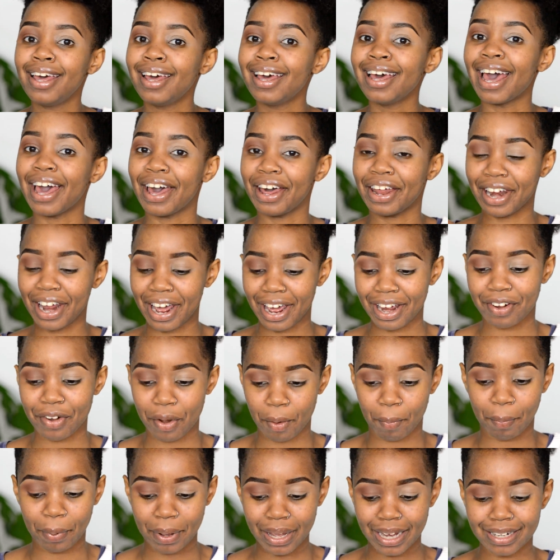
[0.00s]
and
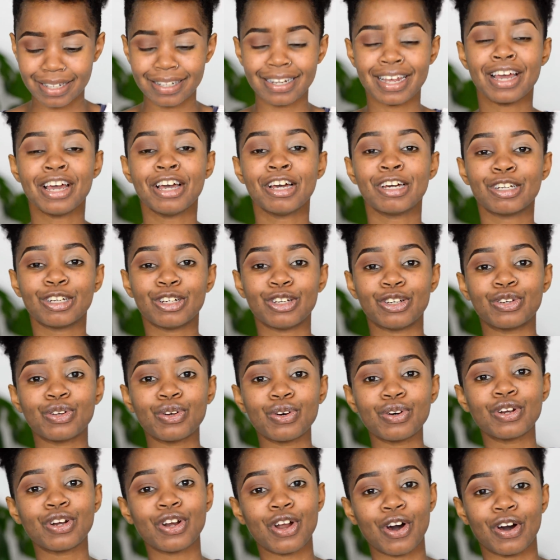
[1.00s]
I repeat,
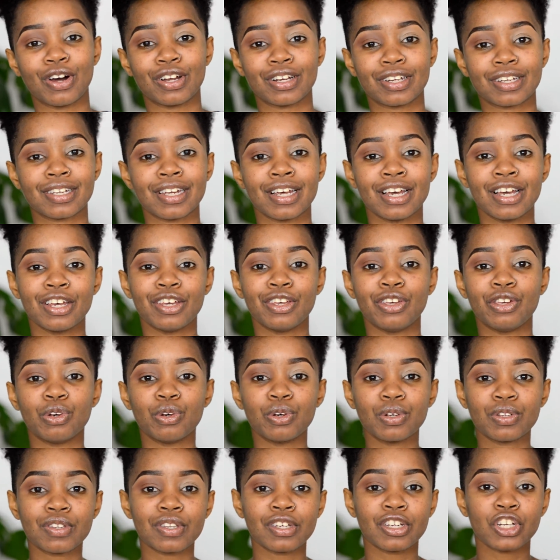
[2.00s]
do not
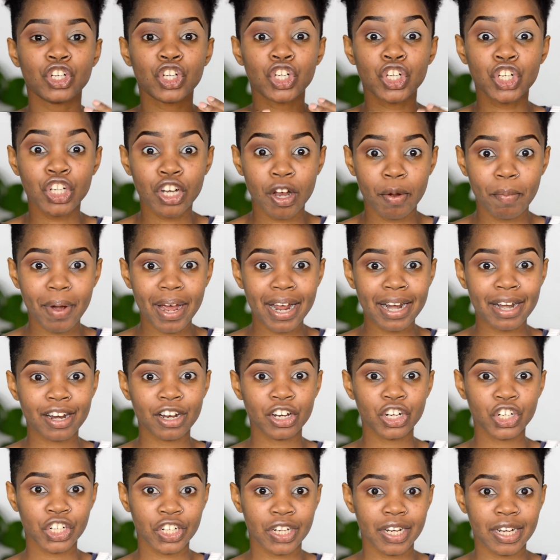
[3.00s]
use
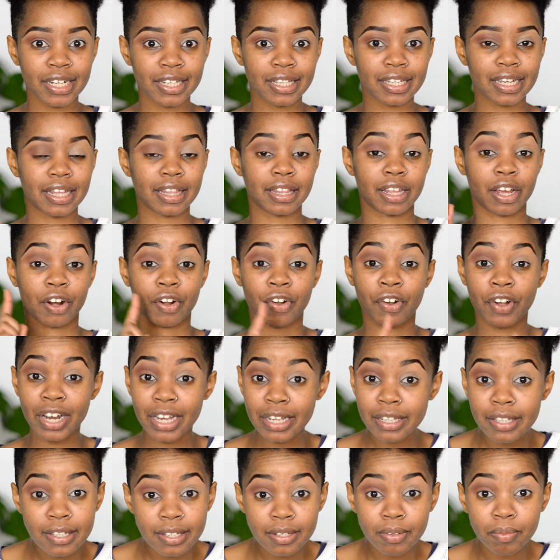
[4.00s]
shimmery shades in the
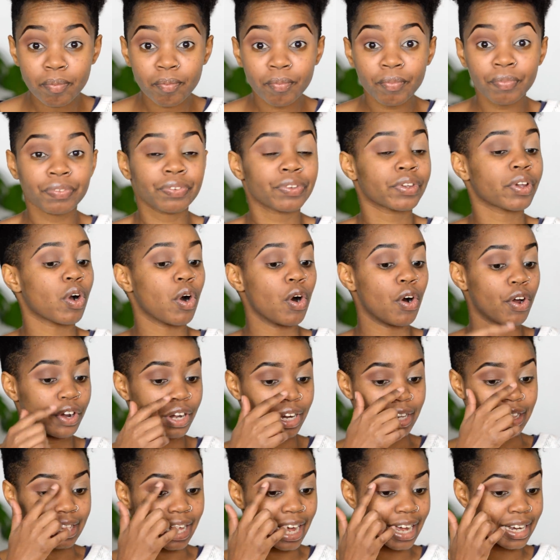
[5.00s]
crease or
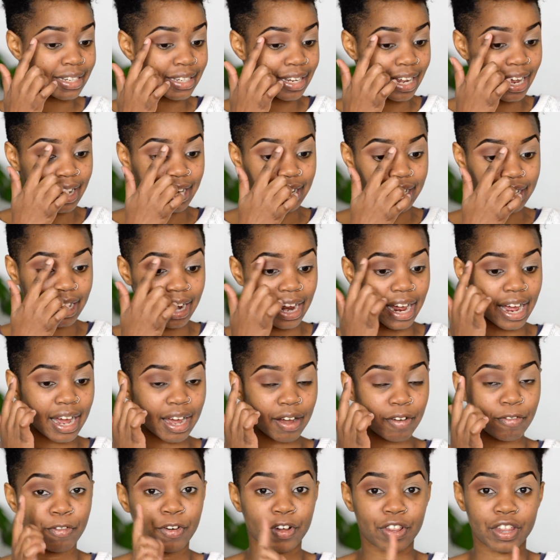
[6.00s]
in that
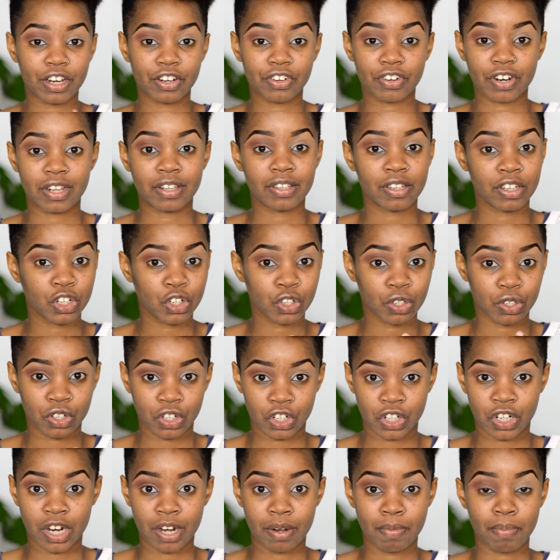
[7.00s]
area for the transition
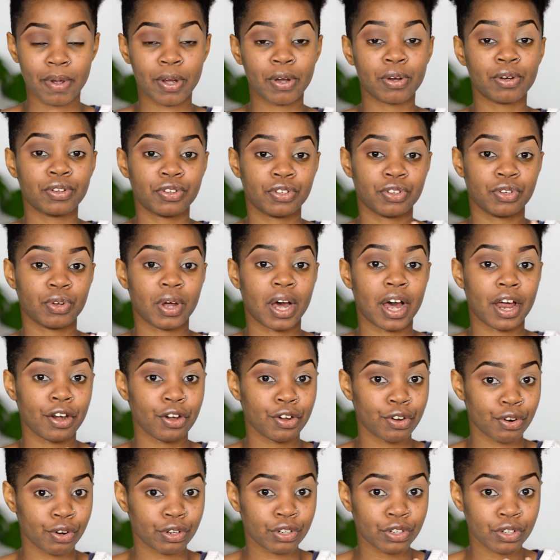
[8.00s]
shade, because you are
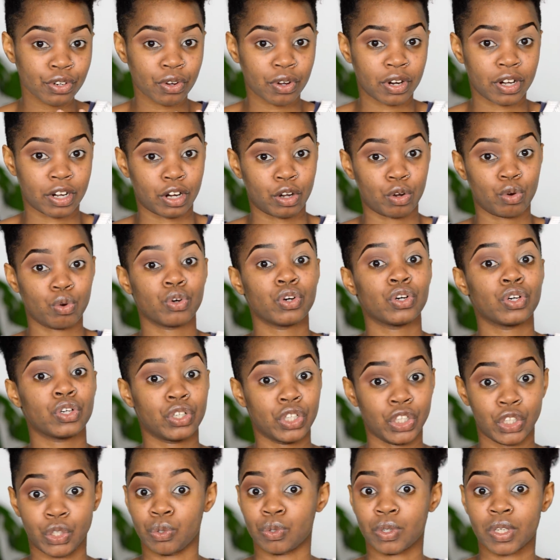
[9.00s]
not gonna look
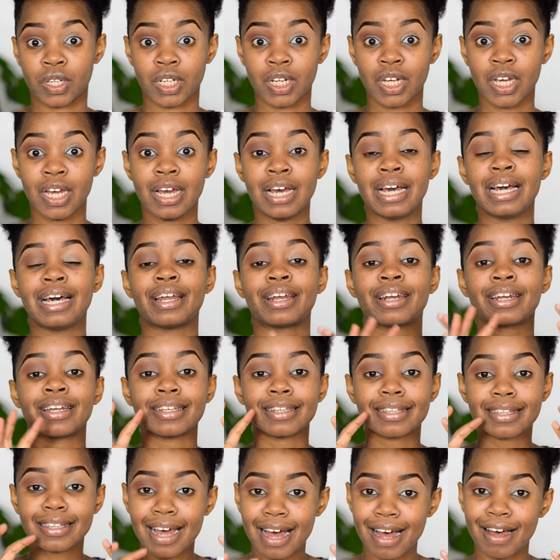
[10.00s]
cute.
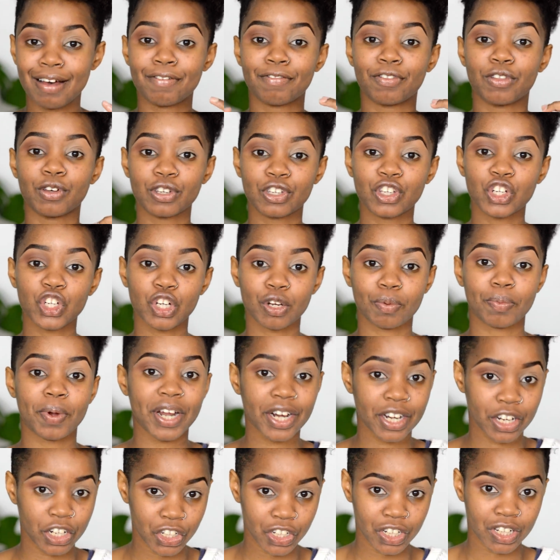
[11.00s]
Reserve those
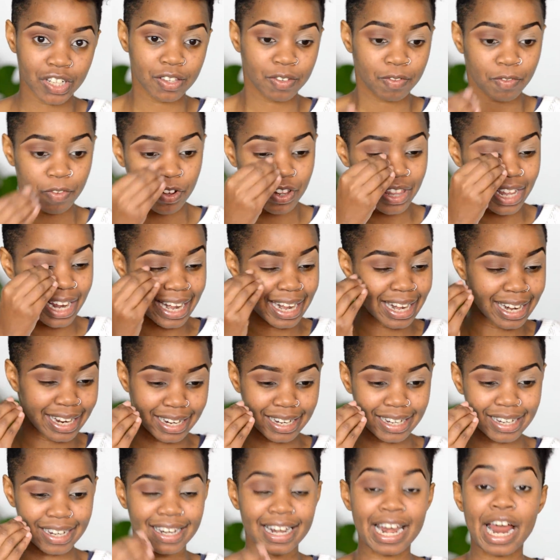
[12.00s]
shimmery shades for the
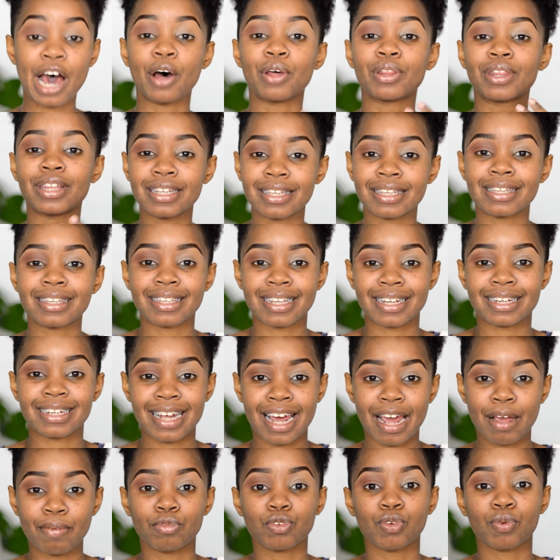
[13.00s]
lid. Now this is the
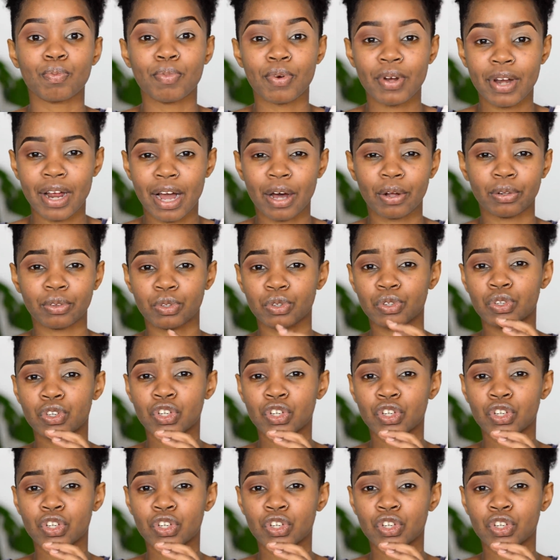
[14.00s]
time to bring out those